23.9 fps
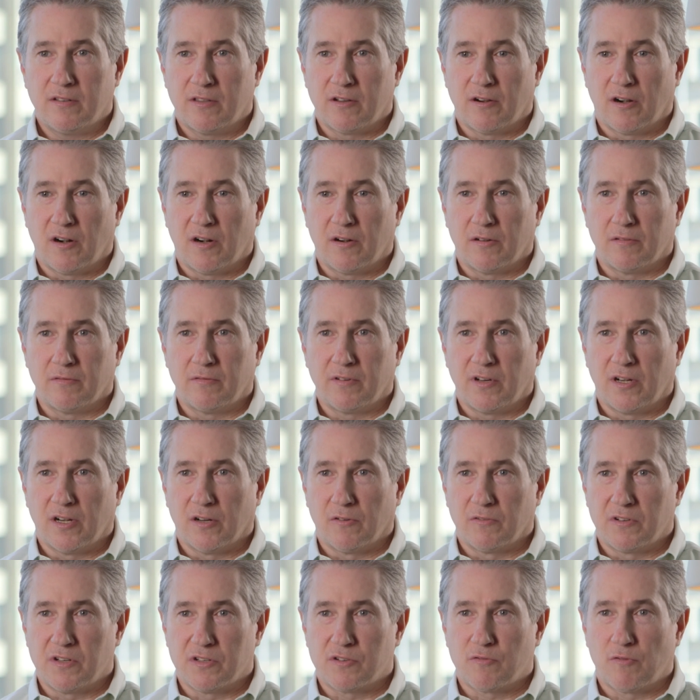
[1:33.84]
There
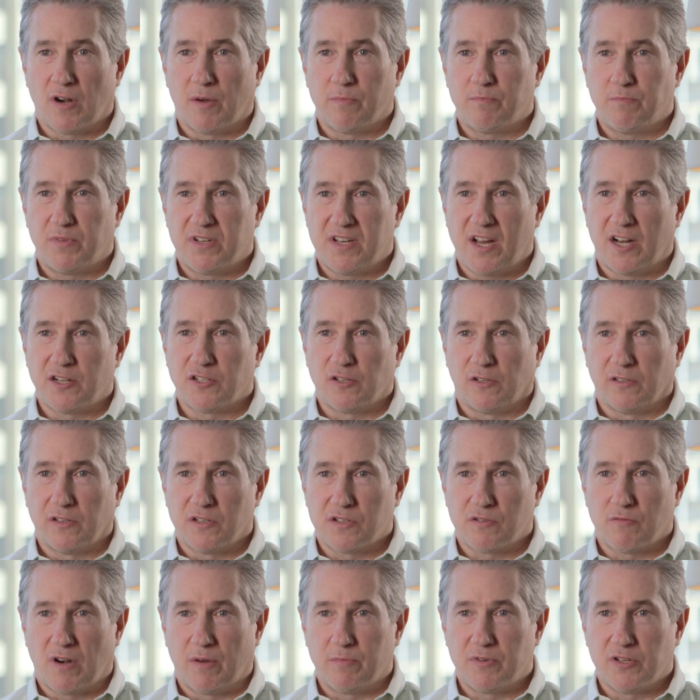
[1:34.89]
are potential
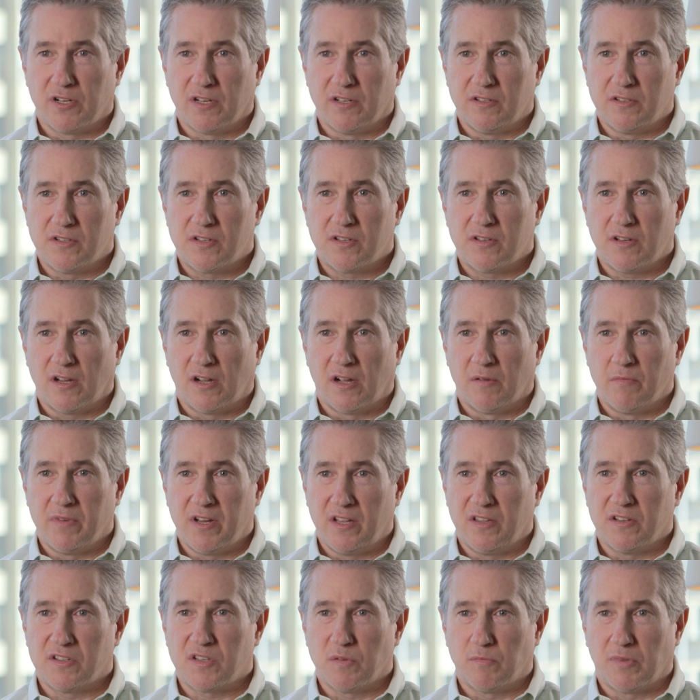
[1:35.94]
disruptions
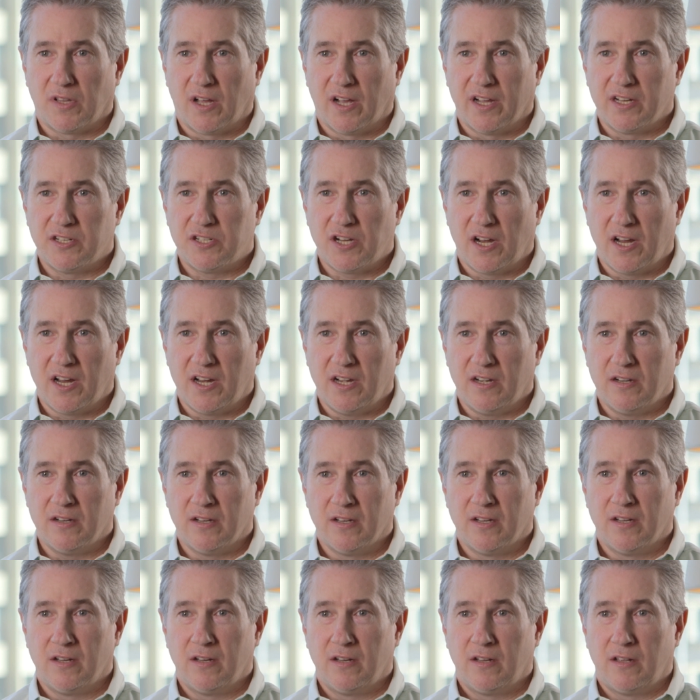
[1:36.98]
in the supply chain.
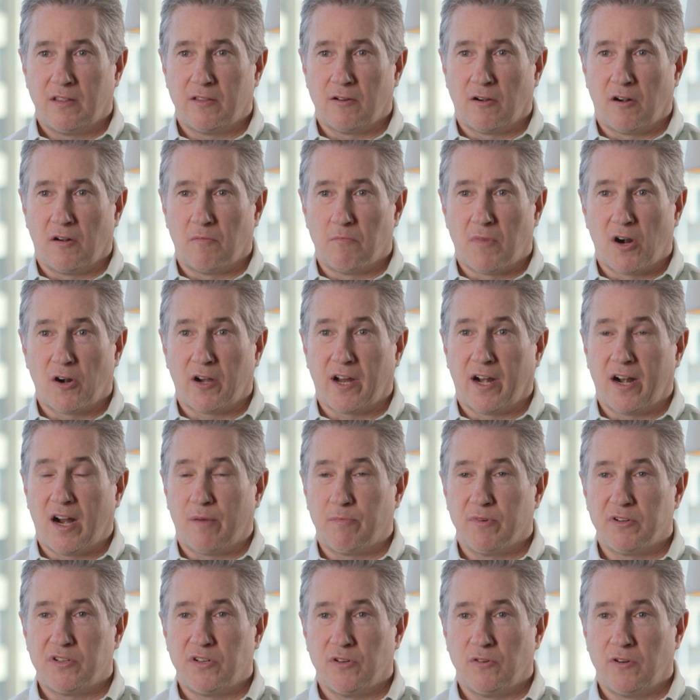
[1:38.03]
There are market
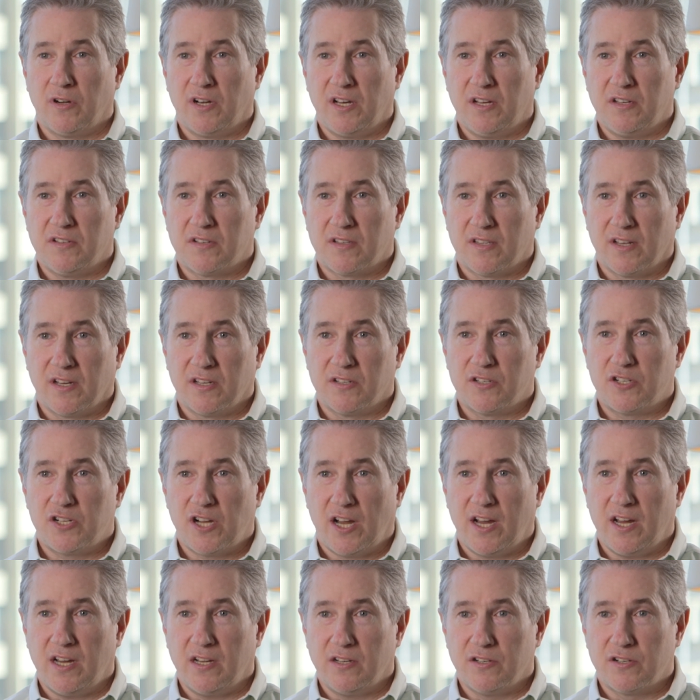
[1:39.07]
opportunities, things
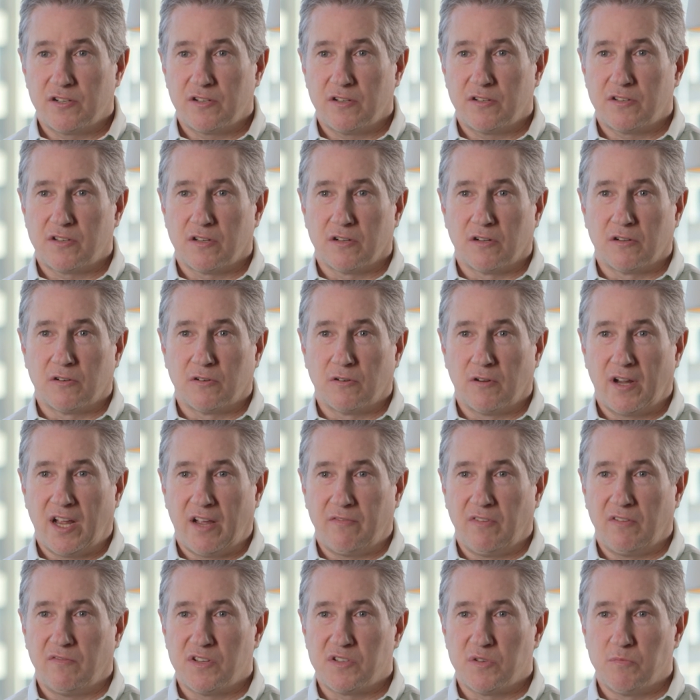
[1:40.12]
change. So
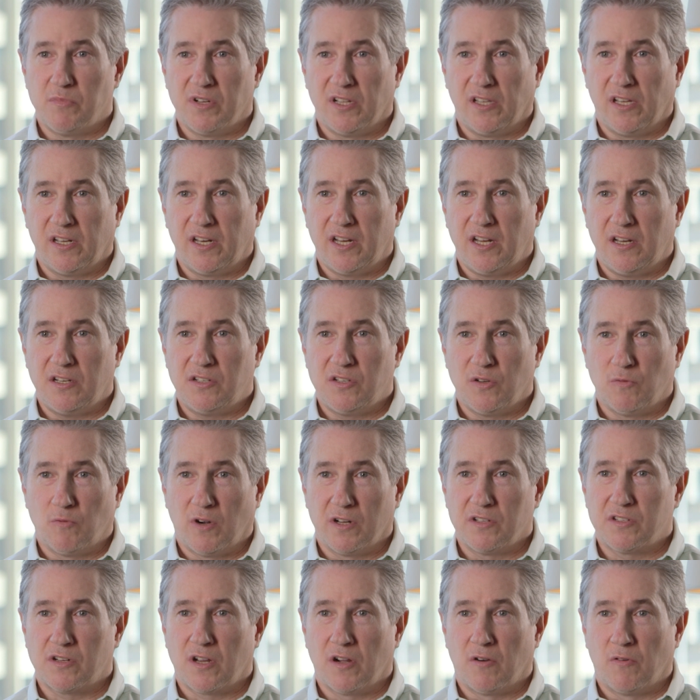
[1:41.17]
having visibility to
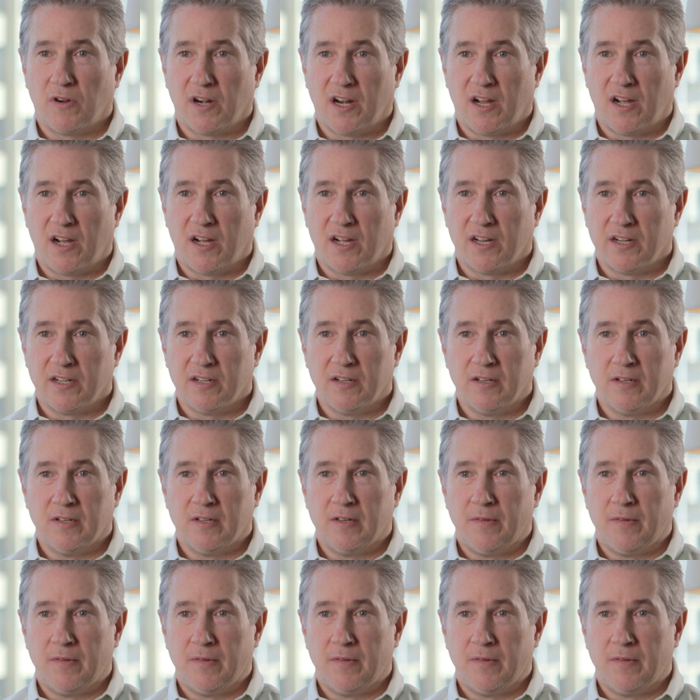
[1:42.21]
what's going on